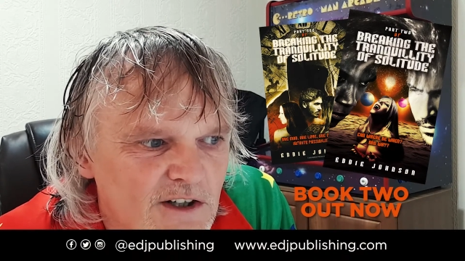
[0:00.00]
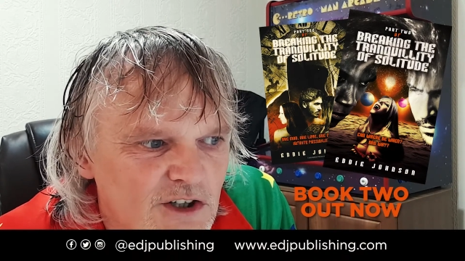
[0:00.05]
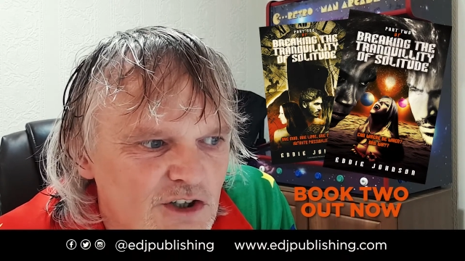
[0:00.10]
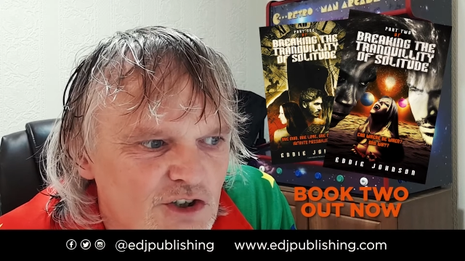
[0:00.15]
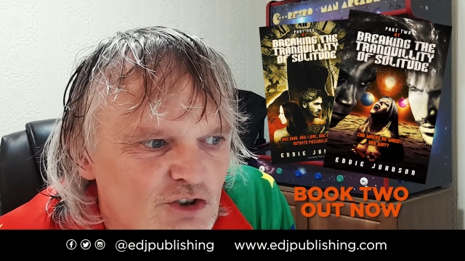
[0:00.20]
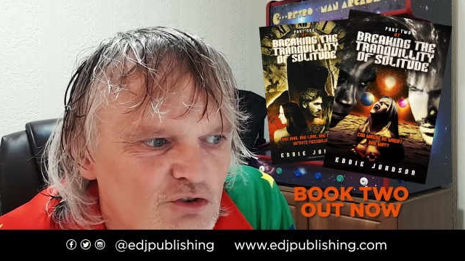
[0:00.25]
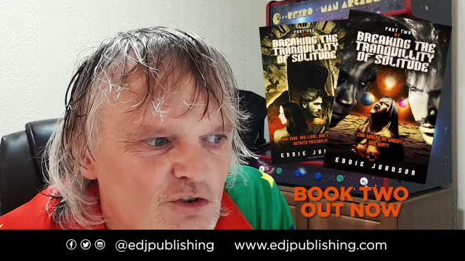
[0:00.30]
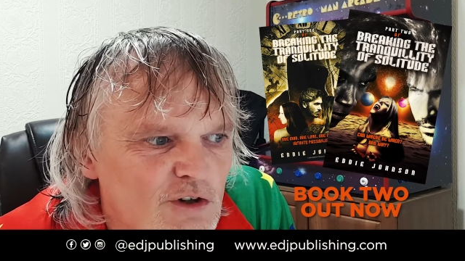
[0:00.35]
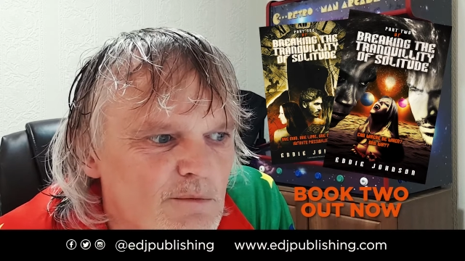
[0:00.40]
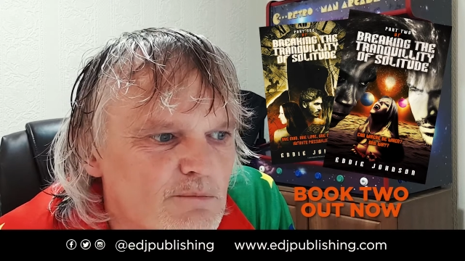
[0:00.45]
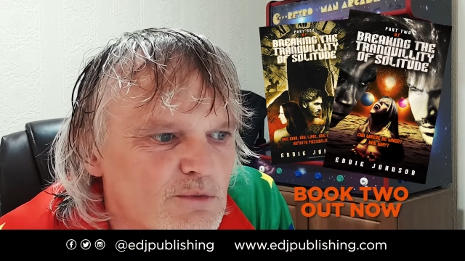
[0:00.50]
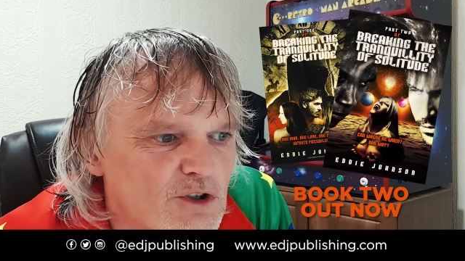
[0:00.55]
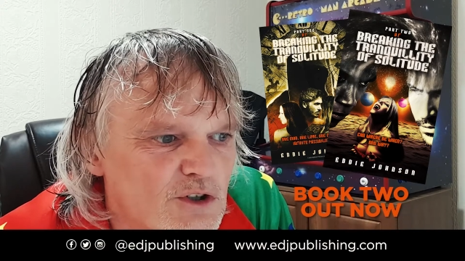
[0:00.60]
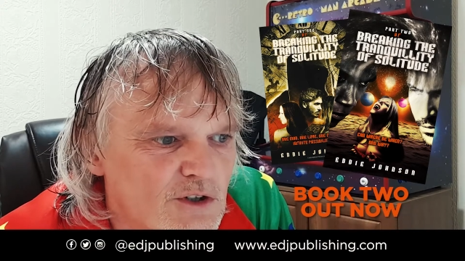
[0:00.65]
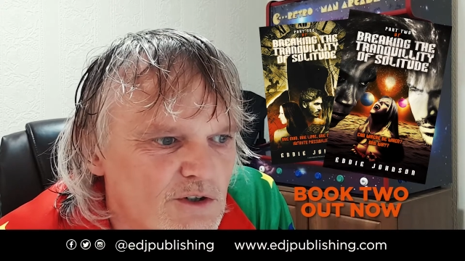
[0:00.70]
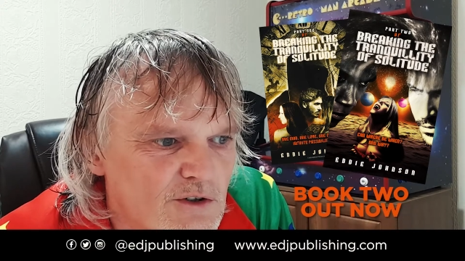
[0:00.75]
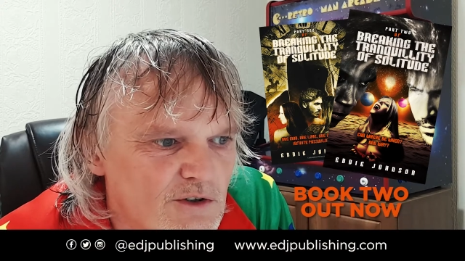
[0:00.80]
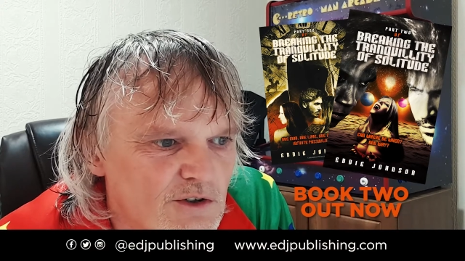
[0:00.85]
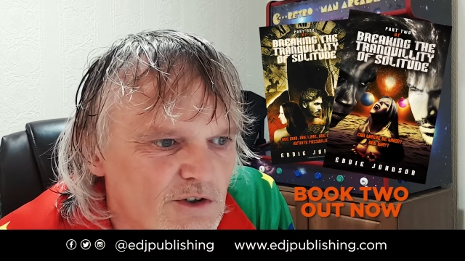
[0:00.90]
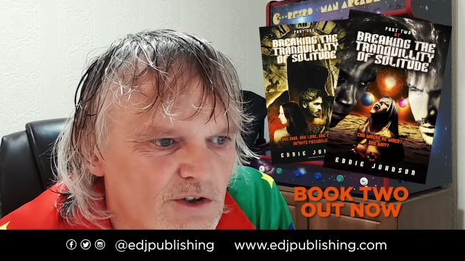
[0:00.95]

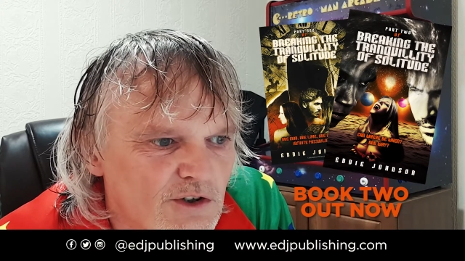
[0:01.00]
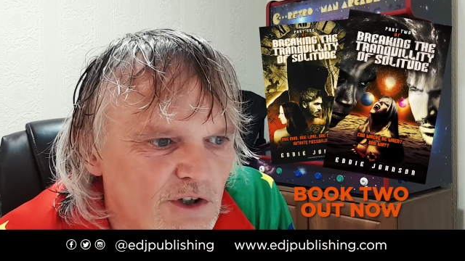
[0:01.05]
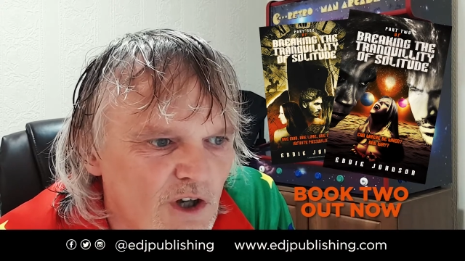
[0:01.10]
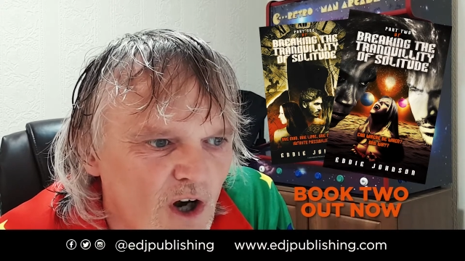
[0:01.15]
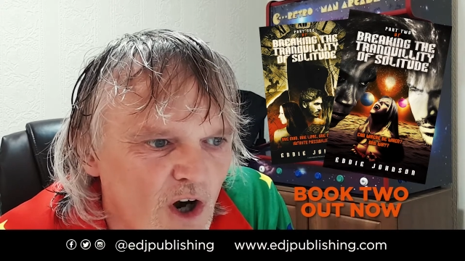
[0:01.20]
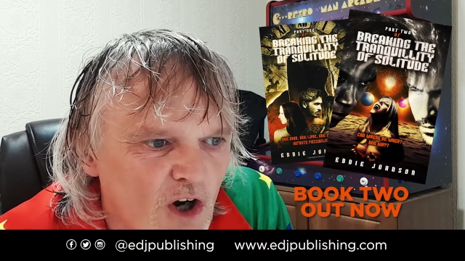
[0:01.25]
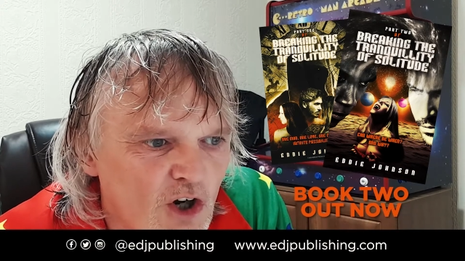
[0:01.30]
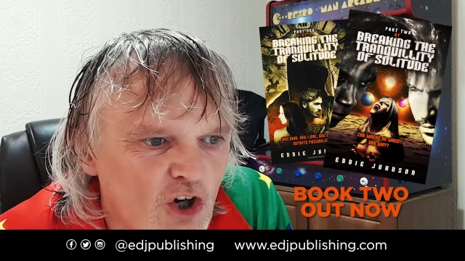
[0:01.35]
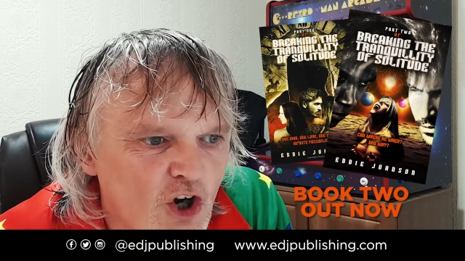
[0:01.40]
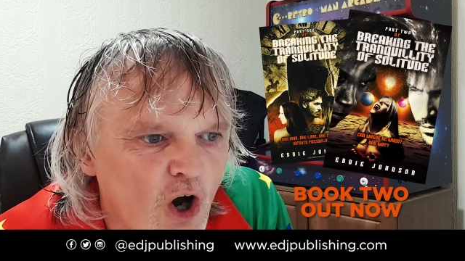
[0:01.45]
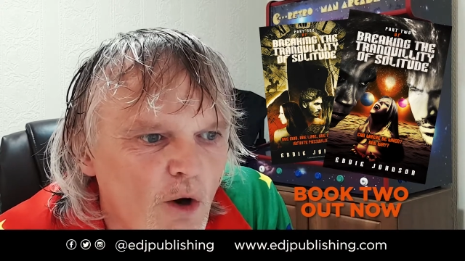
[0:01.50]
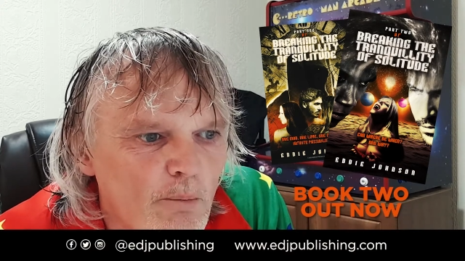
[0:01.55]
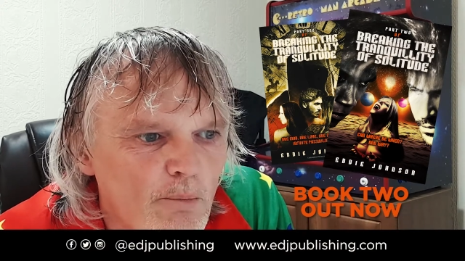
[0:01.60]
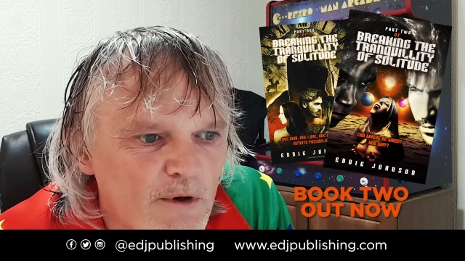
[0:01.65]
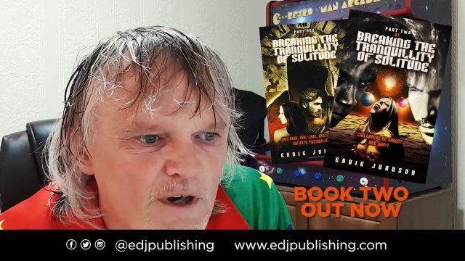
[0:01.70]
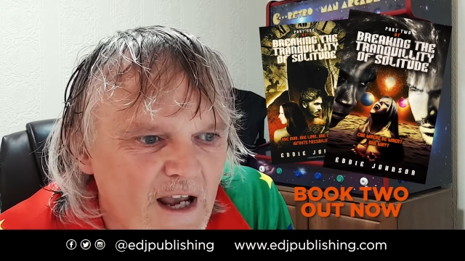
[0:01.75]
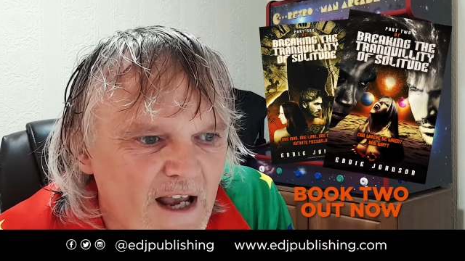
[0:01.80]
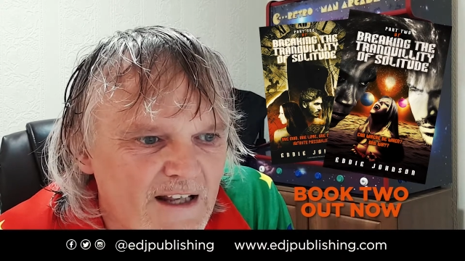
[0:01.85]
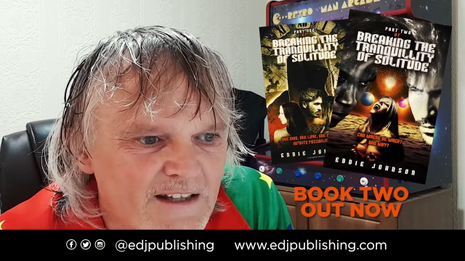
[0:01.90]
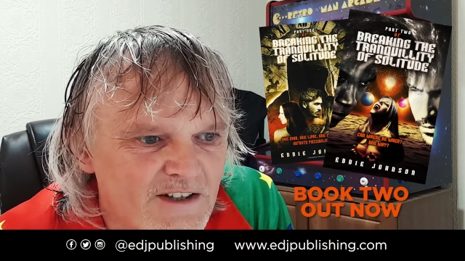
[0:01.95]
descriptions are
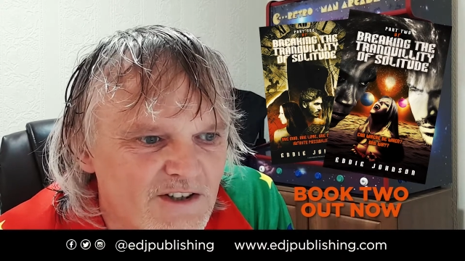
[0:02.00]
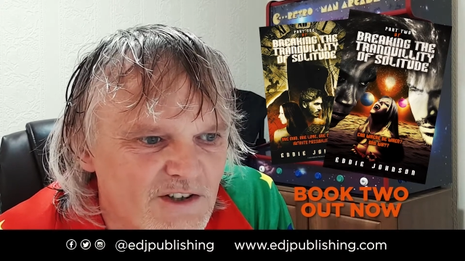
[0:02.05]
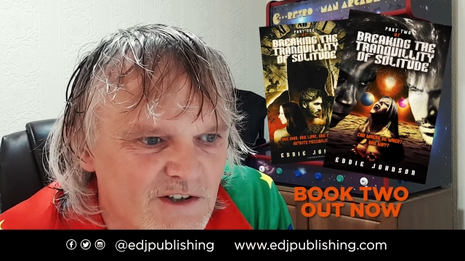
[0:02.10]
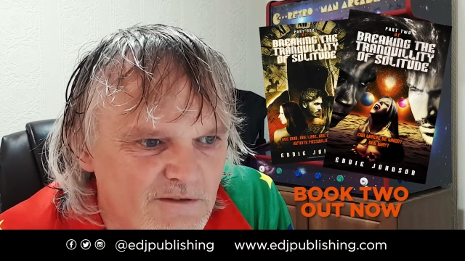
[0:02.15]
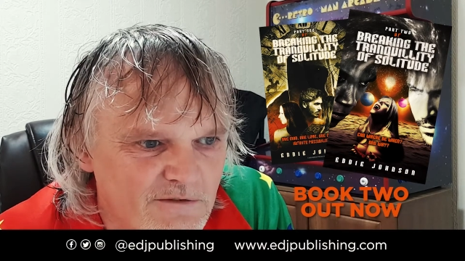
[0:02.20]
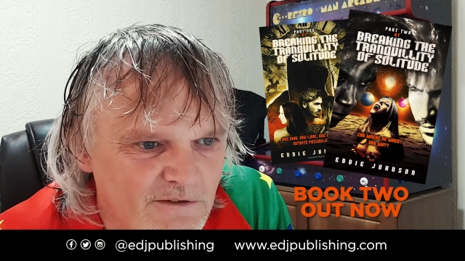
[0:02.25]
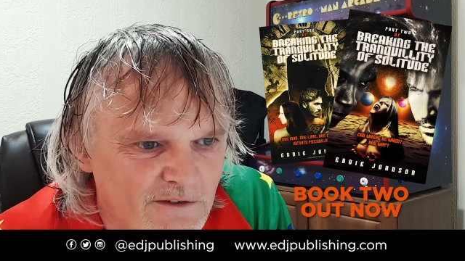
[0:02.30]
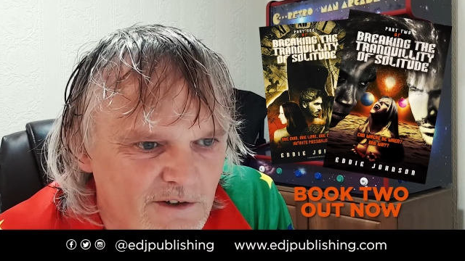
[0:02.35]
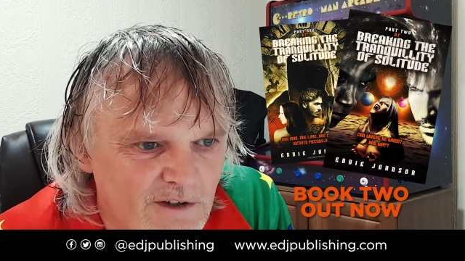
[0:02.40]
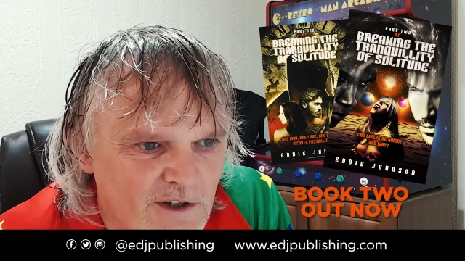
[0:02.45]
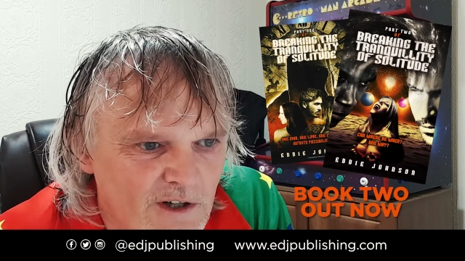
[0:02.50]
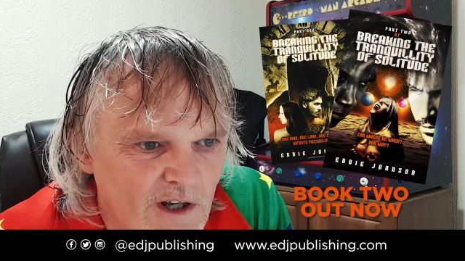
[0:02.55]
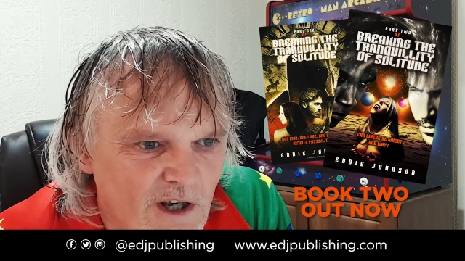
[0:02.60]
comprehensive